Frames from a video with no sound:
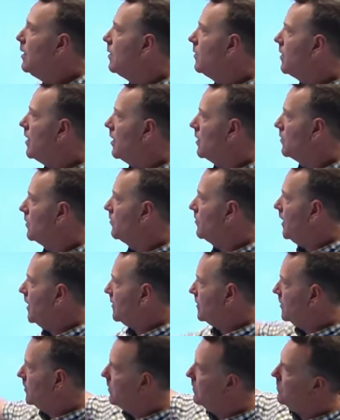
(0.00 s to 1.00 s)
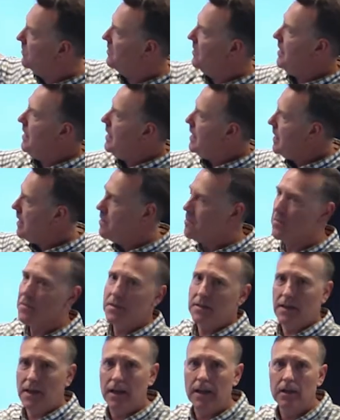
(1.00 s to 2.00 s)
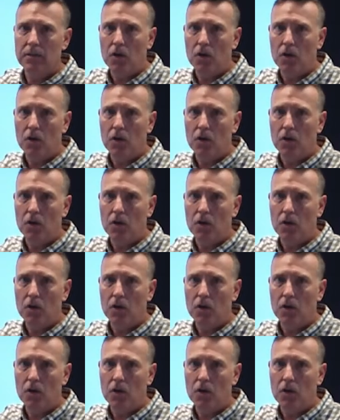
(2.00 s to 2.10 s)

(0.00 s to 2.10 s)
we had a reflector that was aimed kind